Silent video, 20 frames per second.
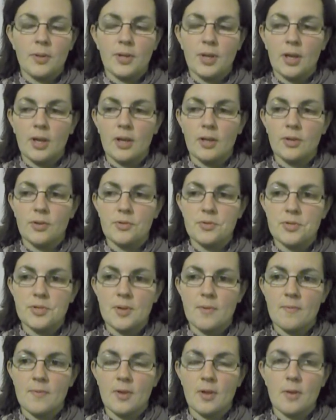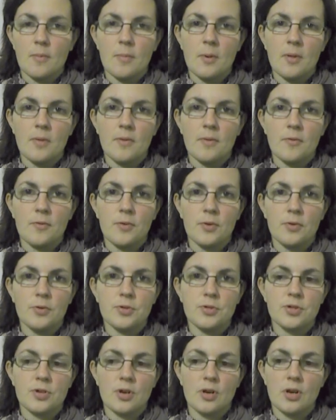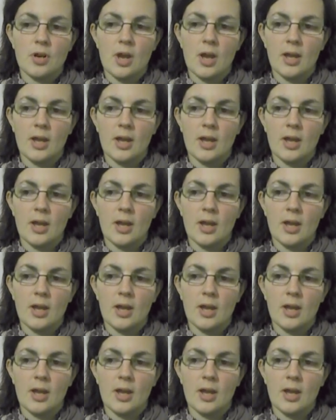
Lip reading: but I can do something about the future.